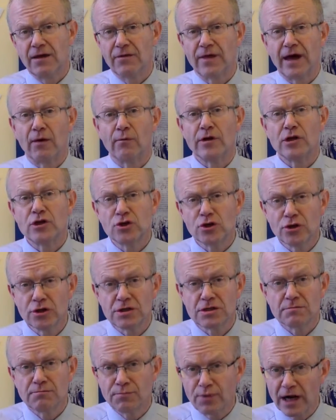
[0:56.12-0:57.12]
that we
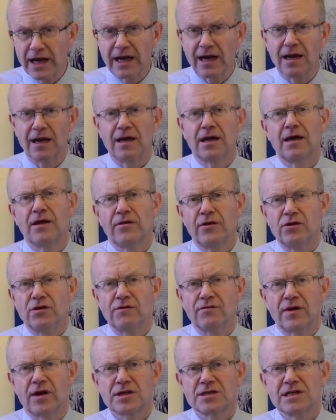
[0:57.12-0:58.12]
should bring the
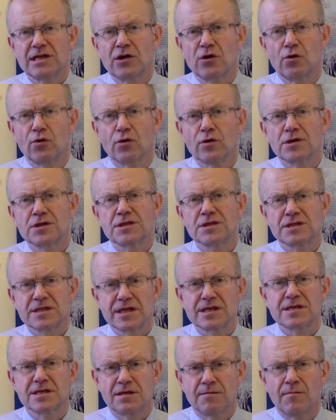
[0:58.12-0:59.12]
university courts
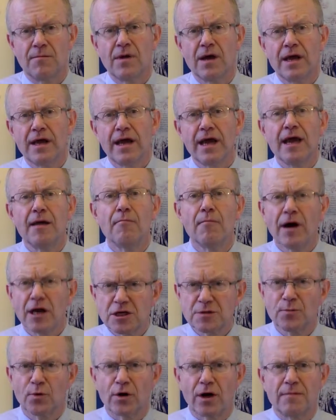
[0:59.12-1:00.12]
system
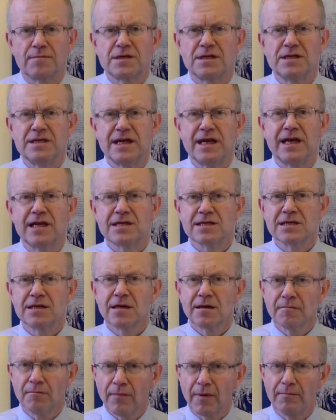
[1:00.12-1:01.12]
much more up to date,
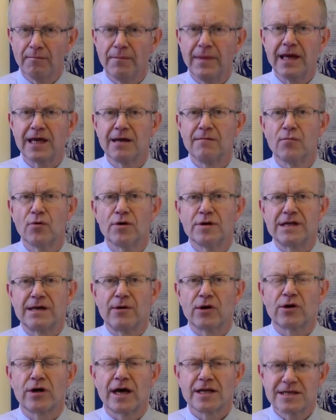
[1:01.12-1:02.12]
make it more
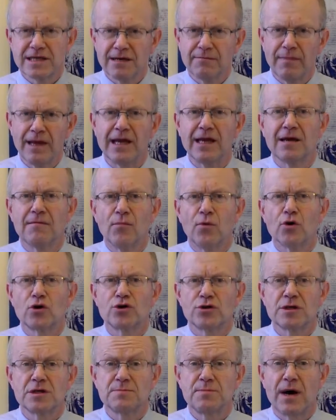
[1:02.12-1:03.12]
democratic, make it more
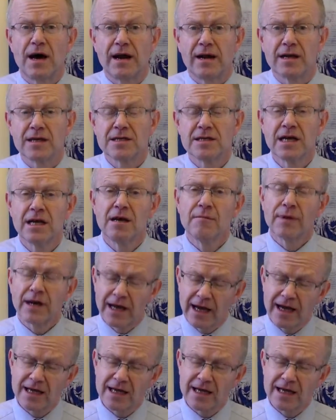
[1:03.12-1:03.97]
transparent. But it